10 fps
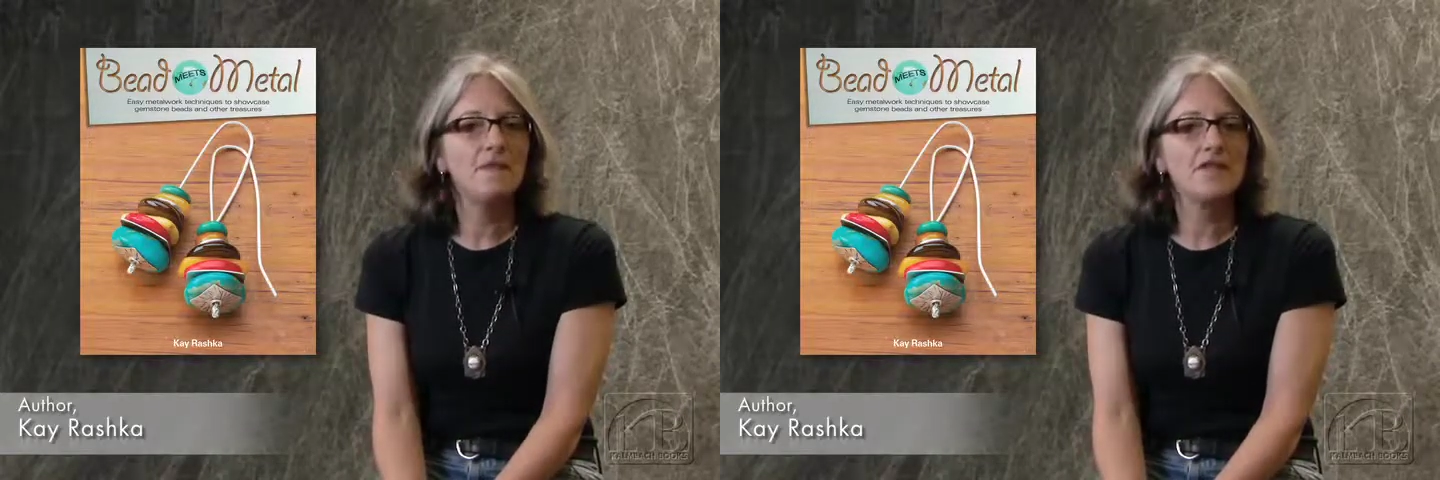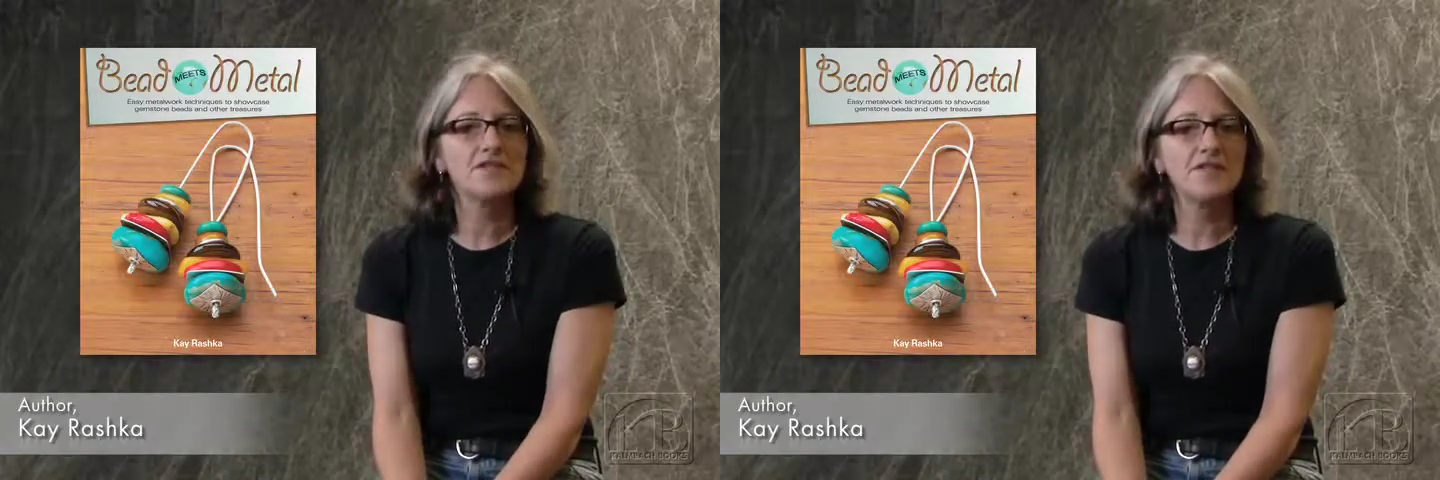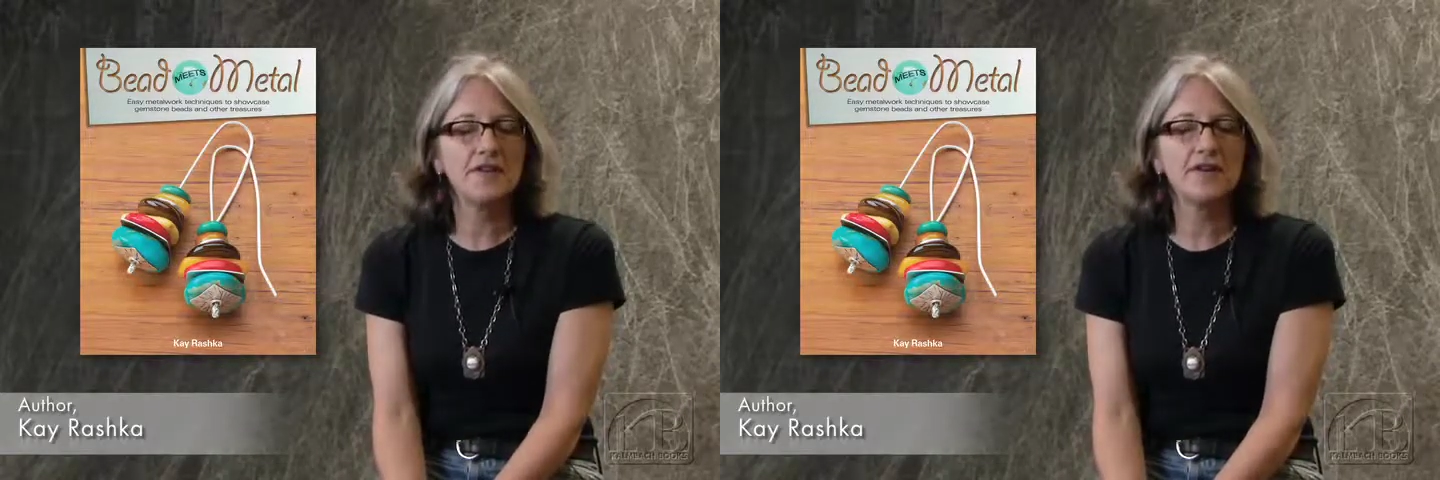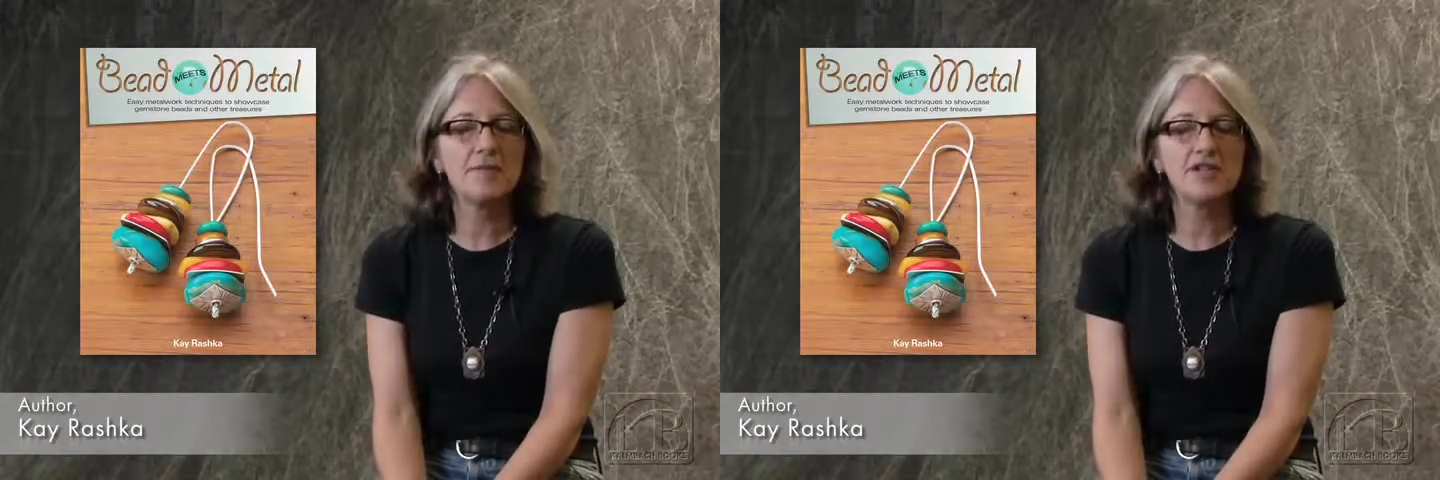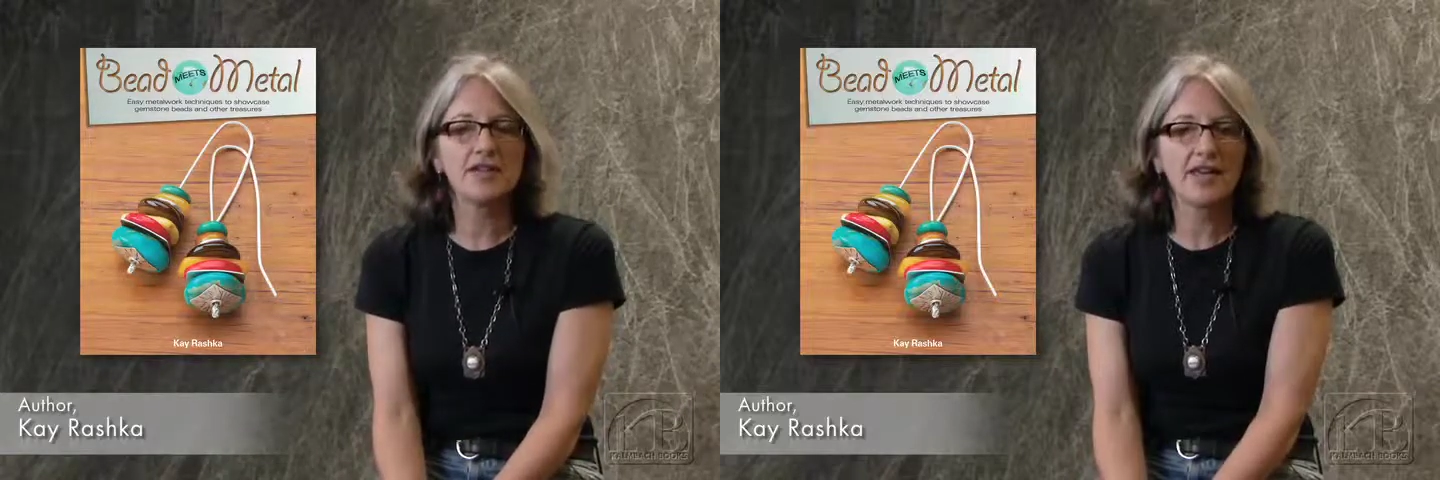there's very
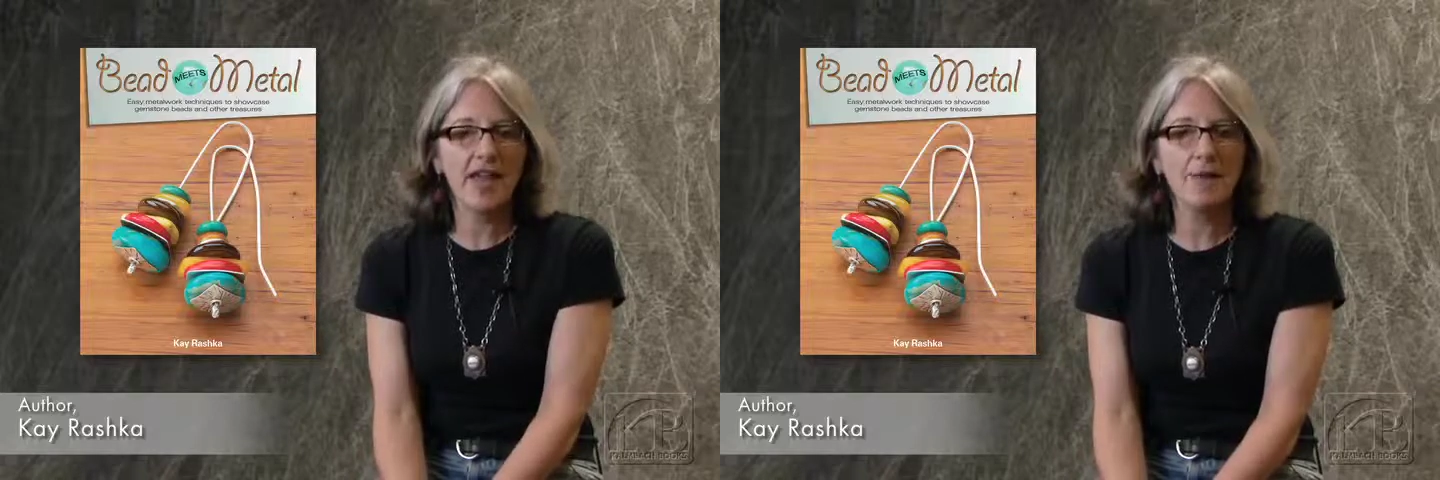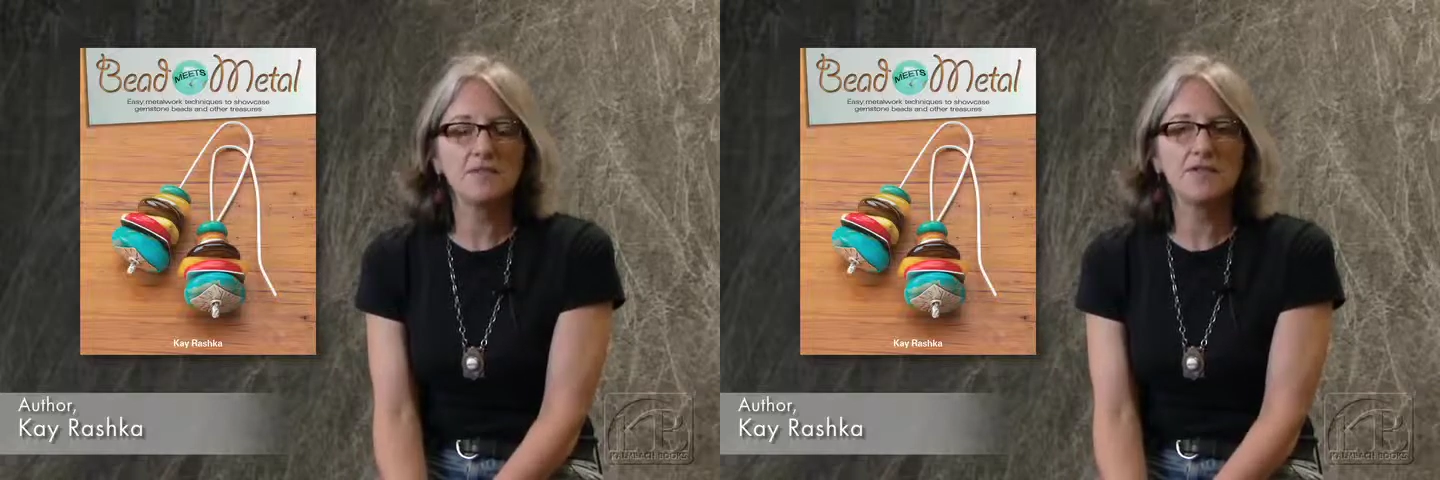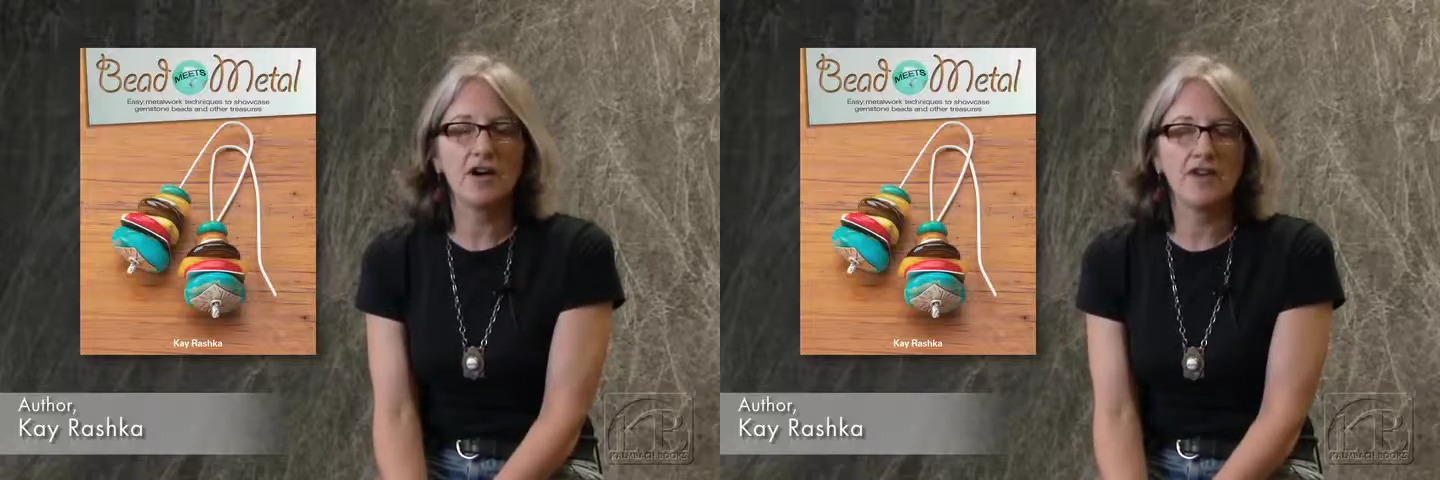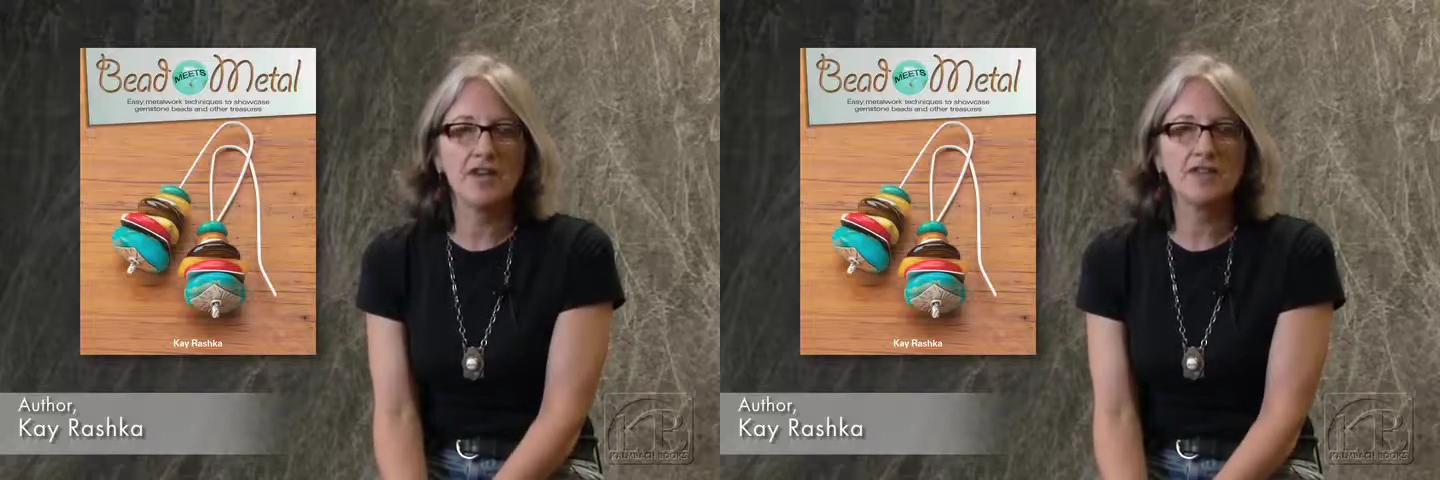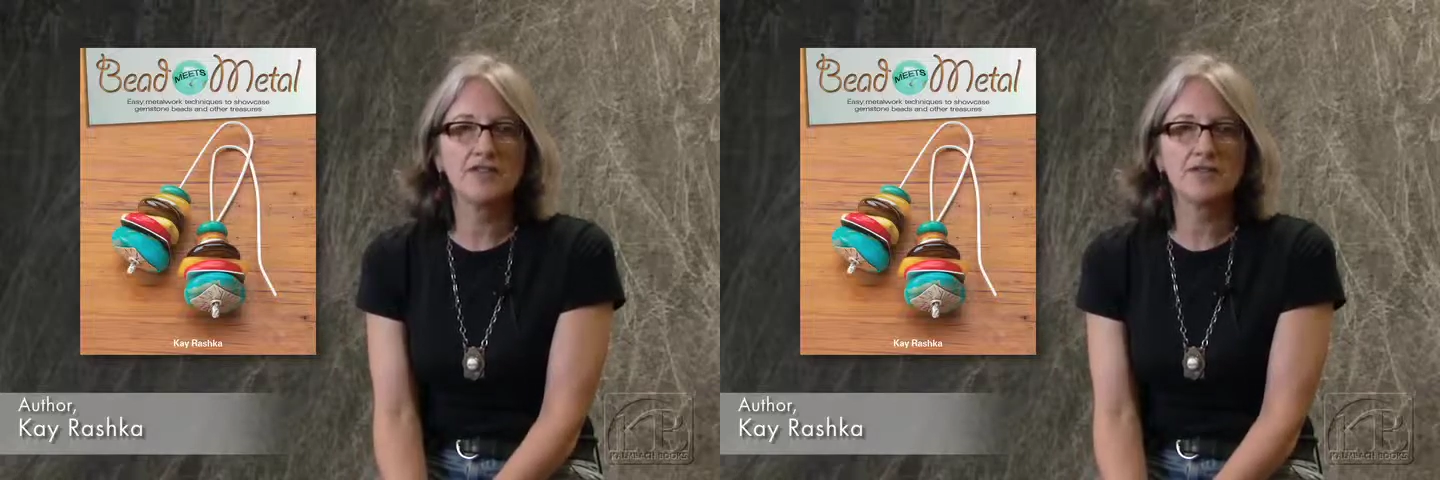much a captive
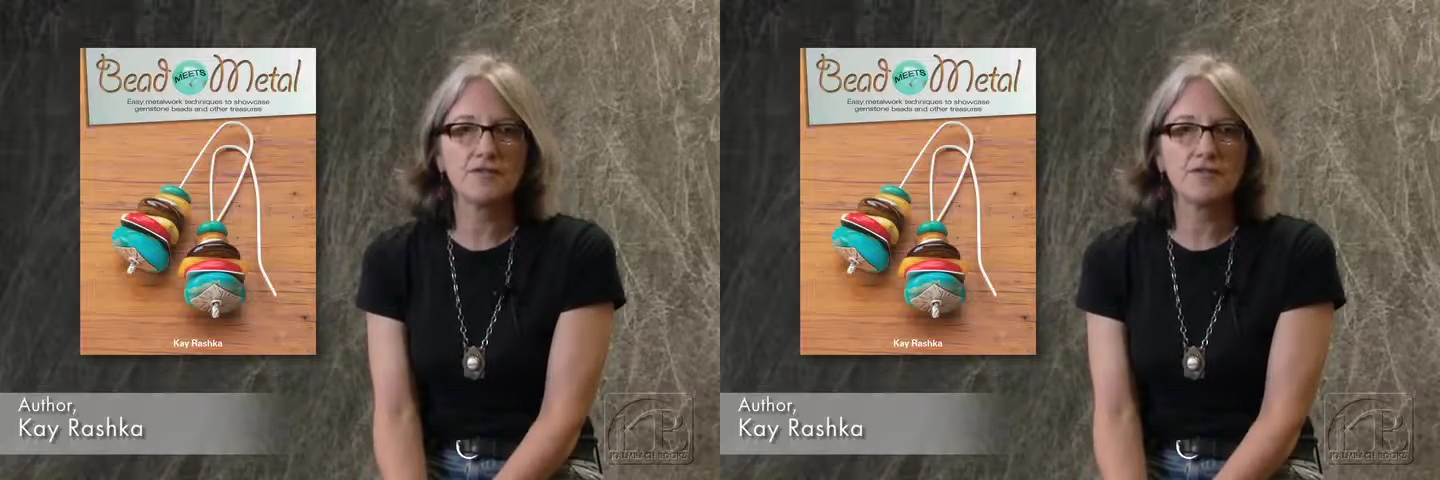audience